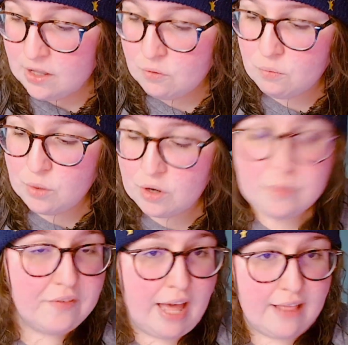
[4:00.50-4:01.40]
what do
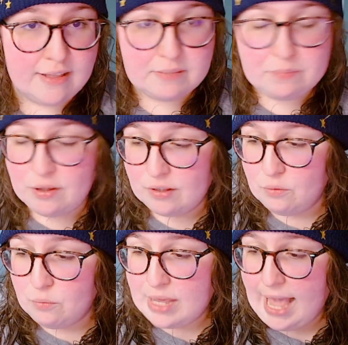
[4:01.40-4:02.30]
we've got in this book?
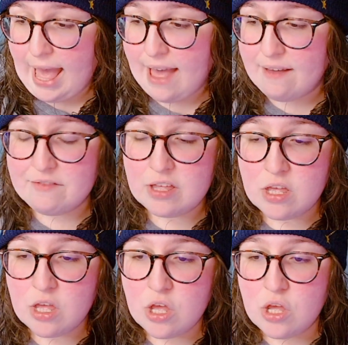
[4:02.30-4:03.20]
We have
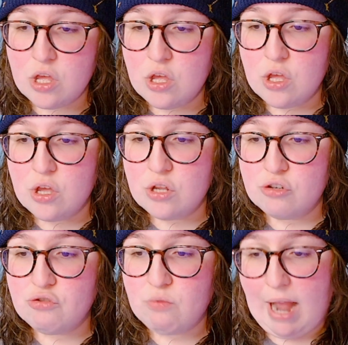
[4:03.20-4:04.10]

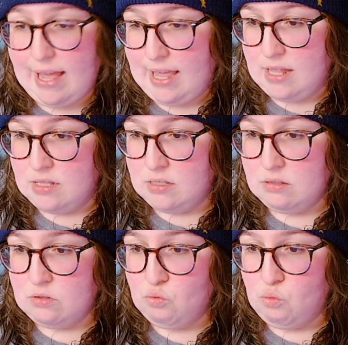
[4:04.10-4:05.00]

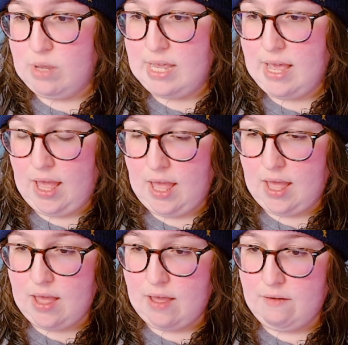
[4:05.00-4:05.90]
dragons. We
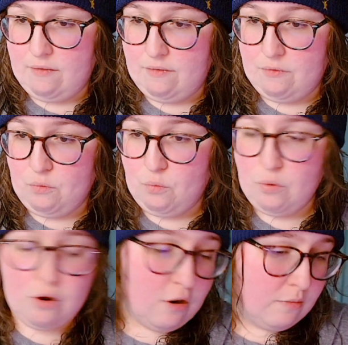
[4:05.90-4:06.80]
have
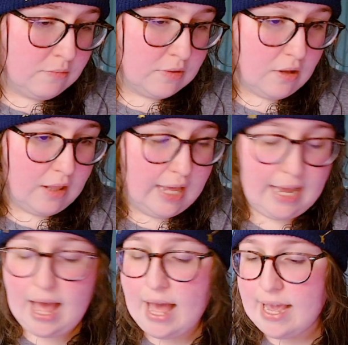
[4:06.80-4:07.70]
worms,
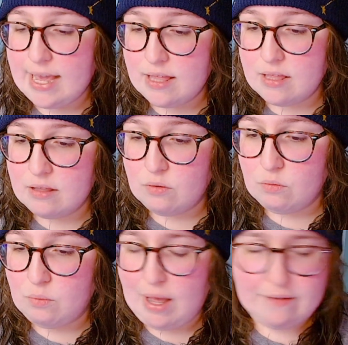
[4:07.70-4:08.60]

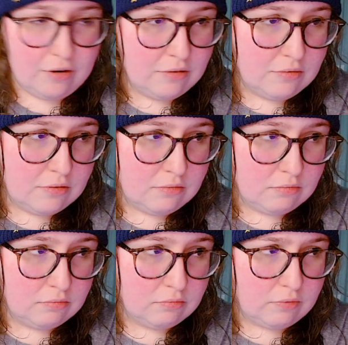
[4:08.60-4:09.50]
wyverns,
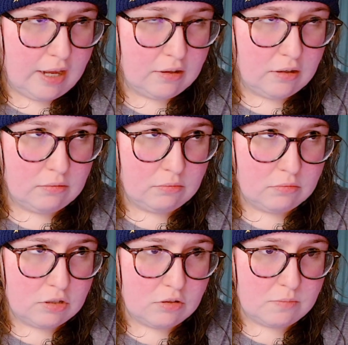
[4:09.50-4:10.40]
rather,
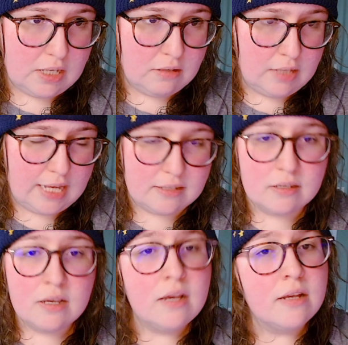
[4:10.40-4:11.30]
excuse me. Yes,
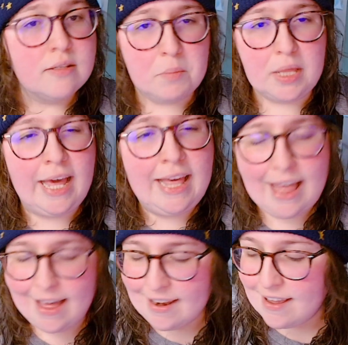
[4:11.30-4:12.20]
something like that.